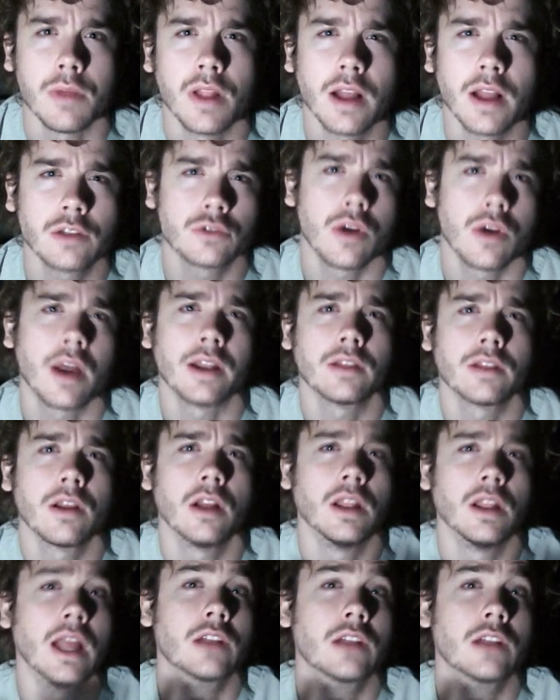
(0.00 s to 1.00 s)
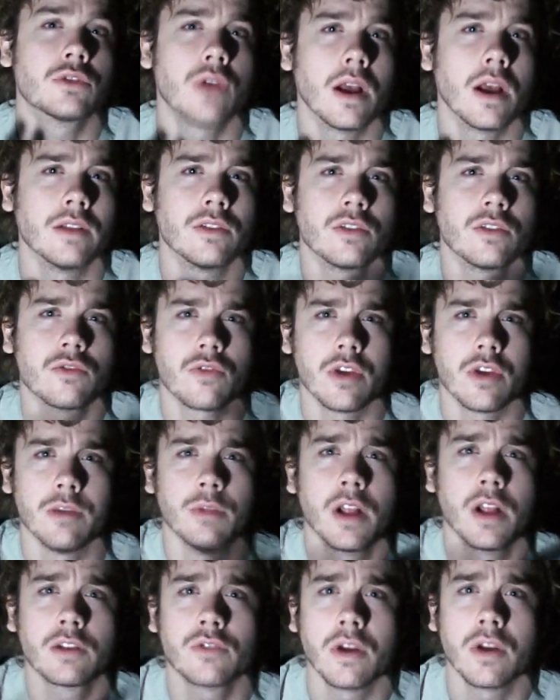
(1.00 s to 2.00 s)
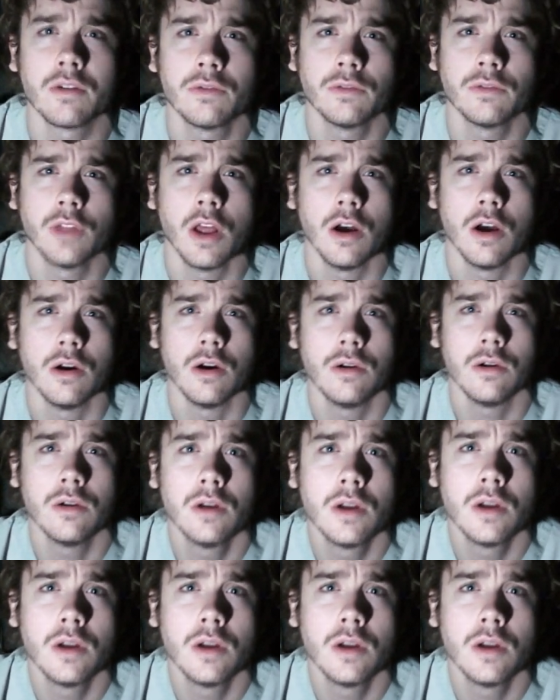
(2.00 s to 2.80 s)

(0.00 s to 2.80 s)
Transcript: electron flow,